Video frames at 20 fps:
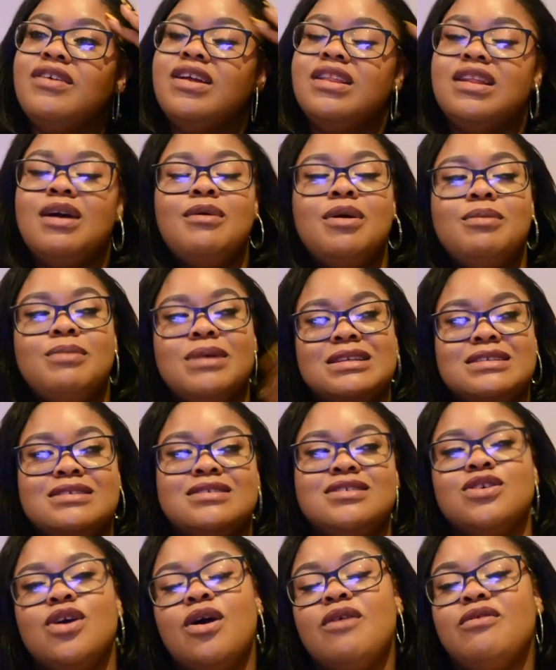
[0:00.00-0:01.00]
And that one my
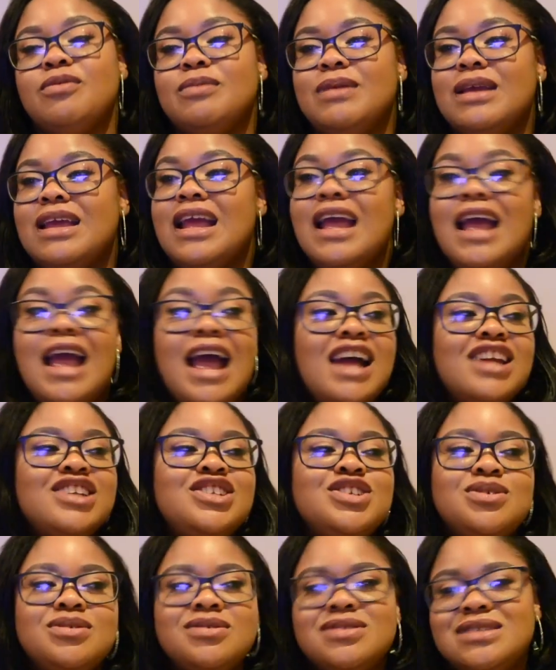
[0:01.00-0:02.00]
sister got for me, and
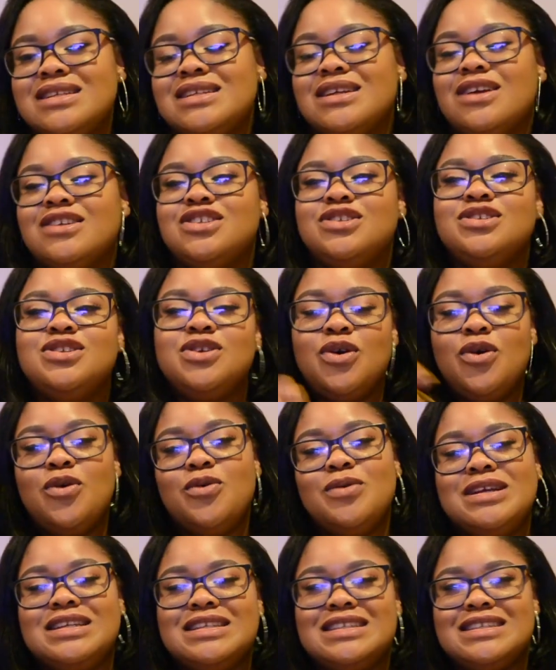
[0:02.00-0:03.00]
she'd
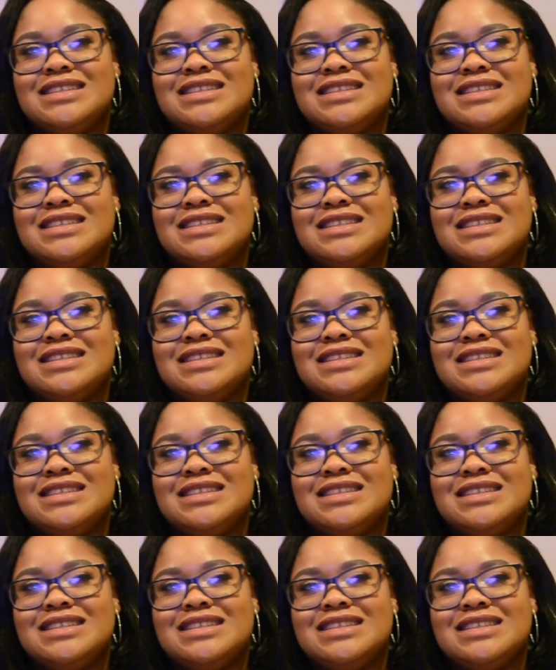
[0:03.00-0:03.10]
always